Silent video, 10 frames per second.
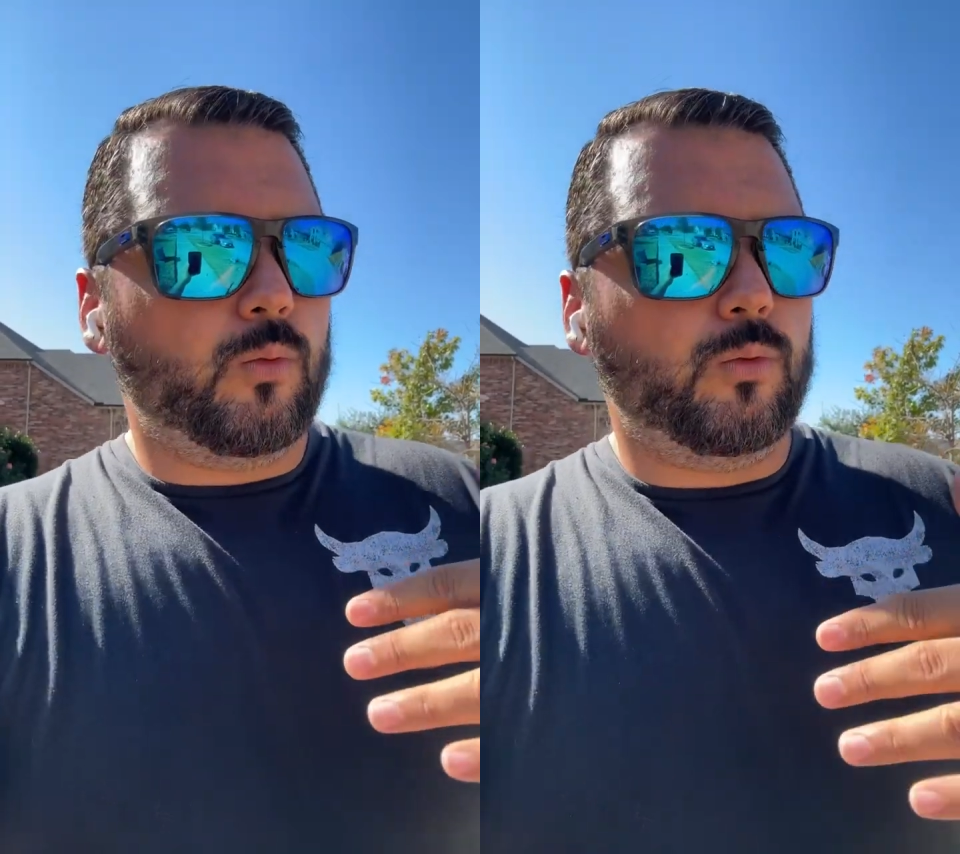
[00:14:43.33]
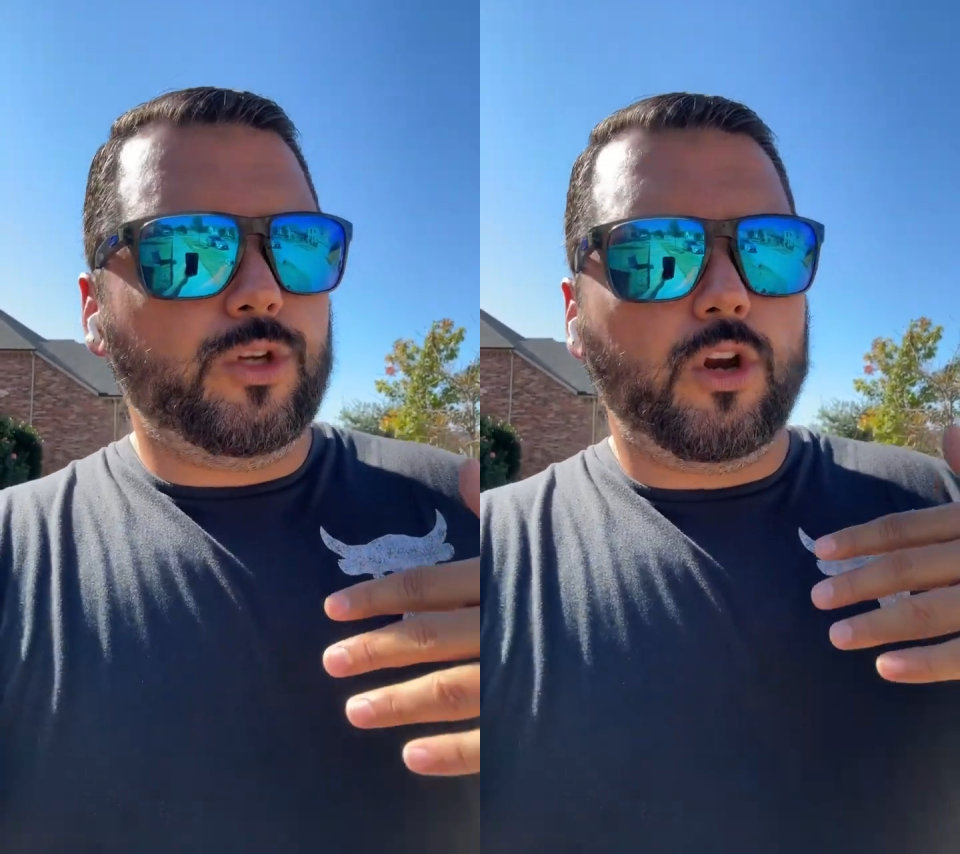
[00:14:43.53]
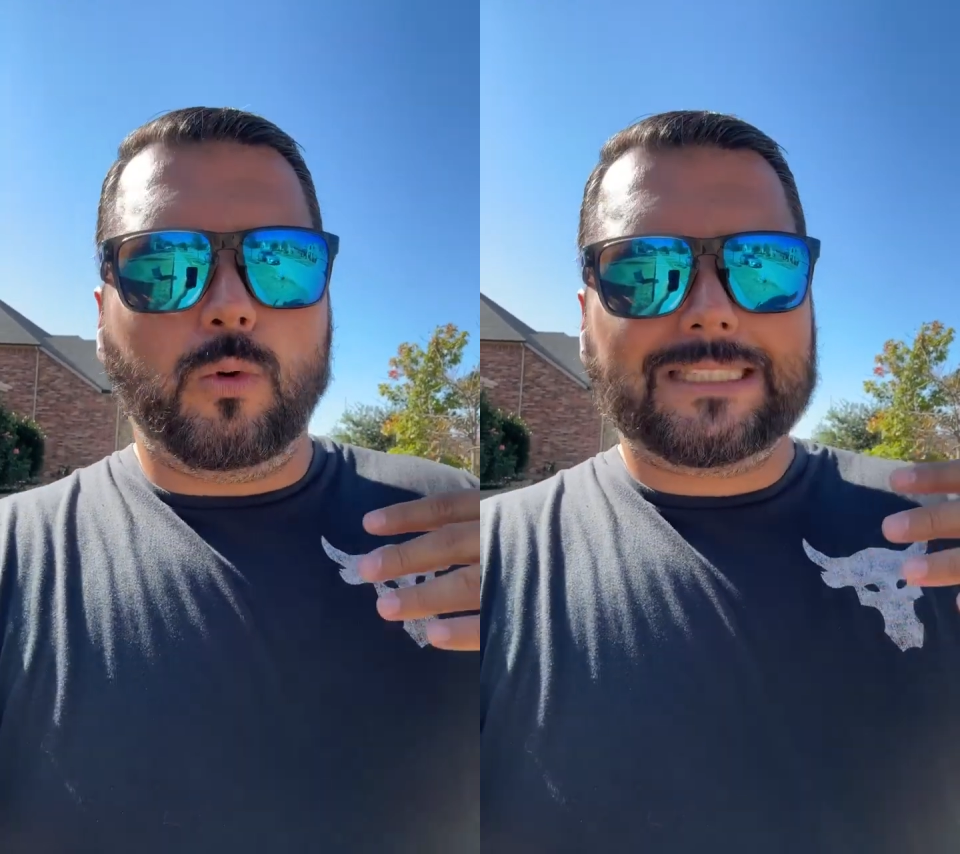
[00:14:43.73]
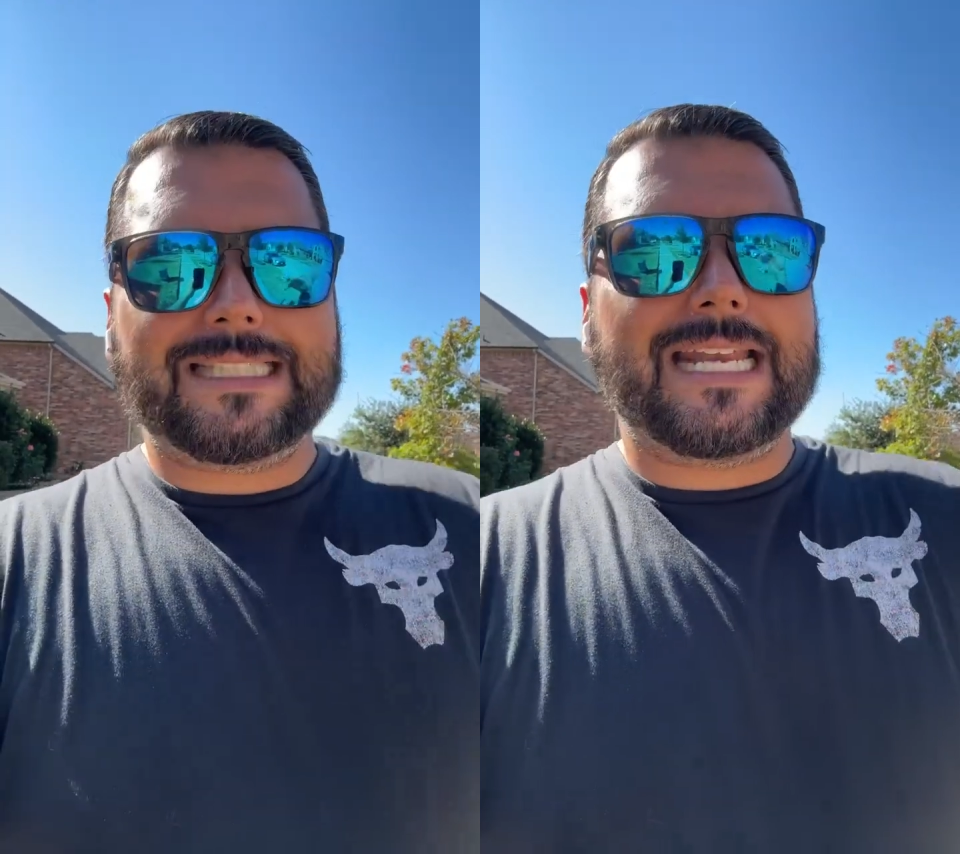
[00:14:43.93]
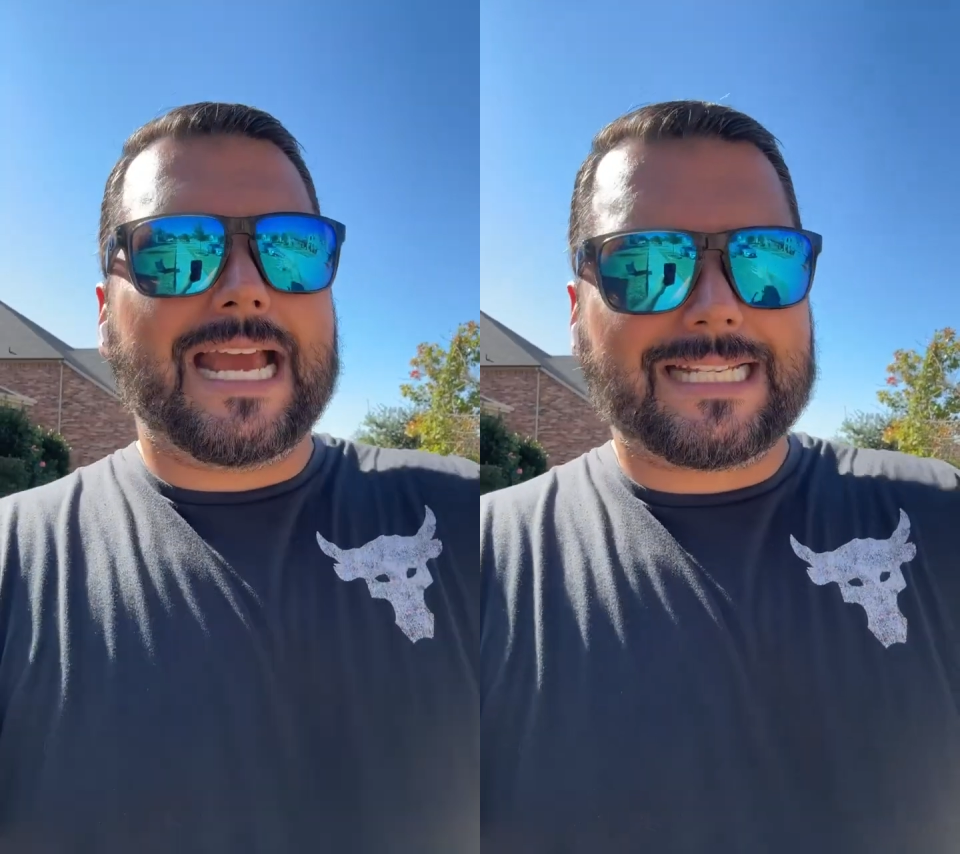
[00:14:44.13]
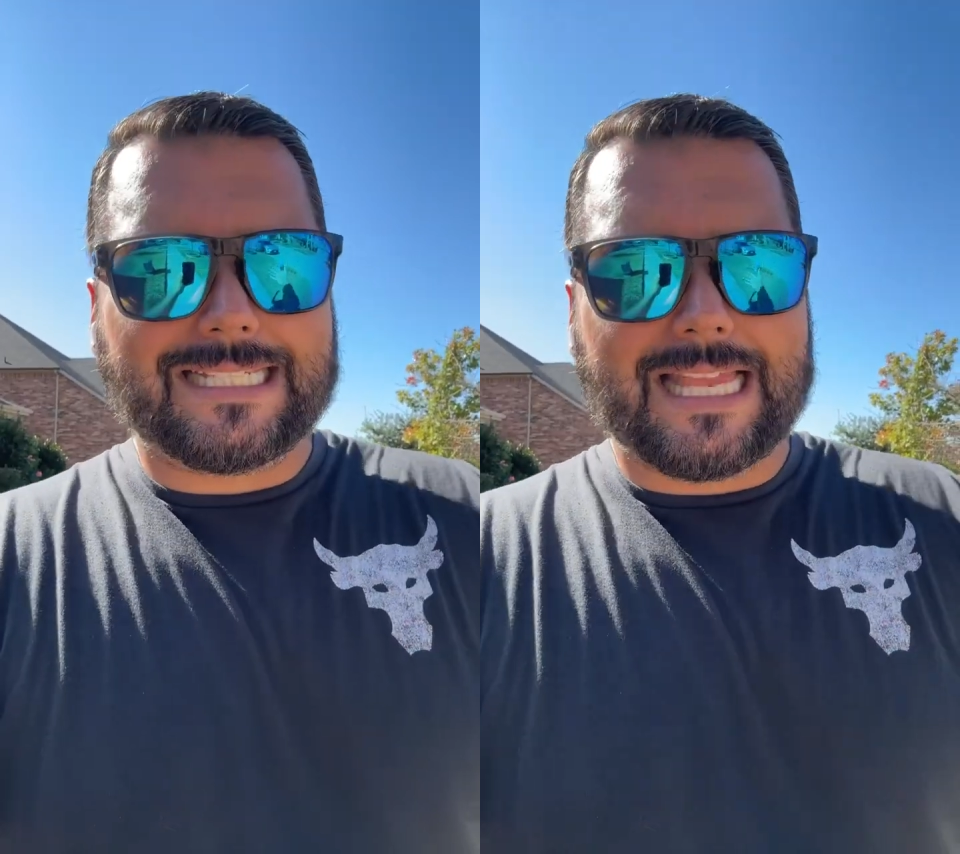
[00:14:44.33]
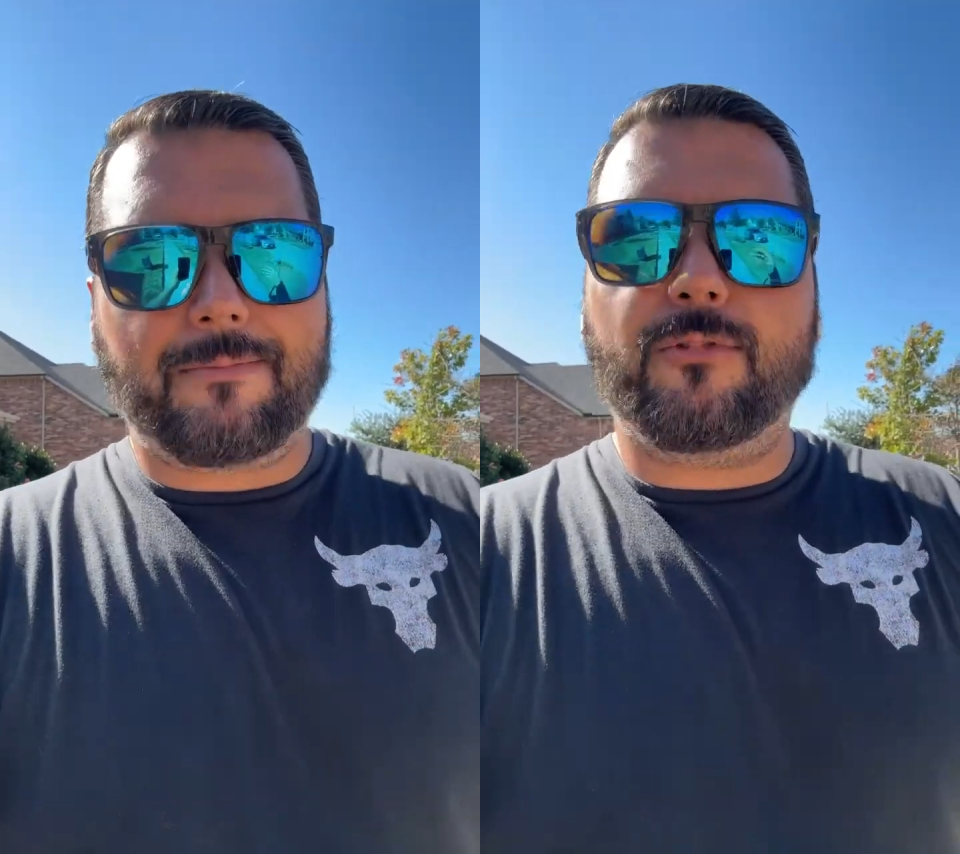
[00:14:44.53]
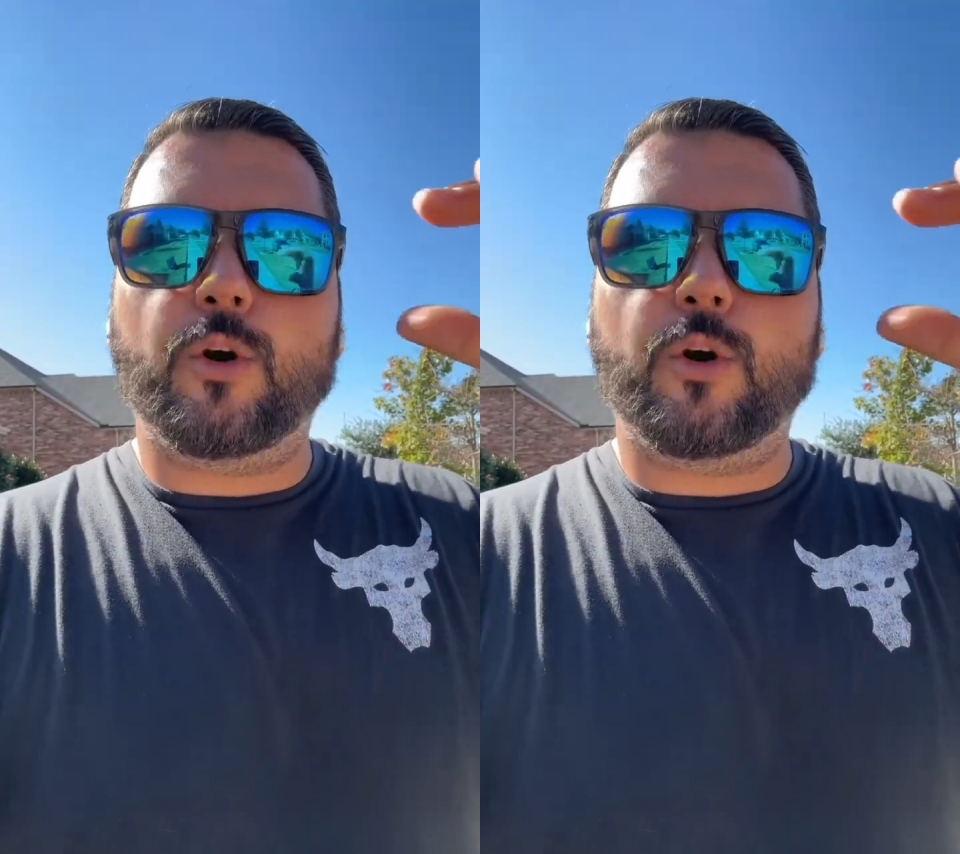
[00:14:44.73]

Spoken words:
what's the next step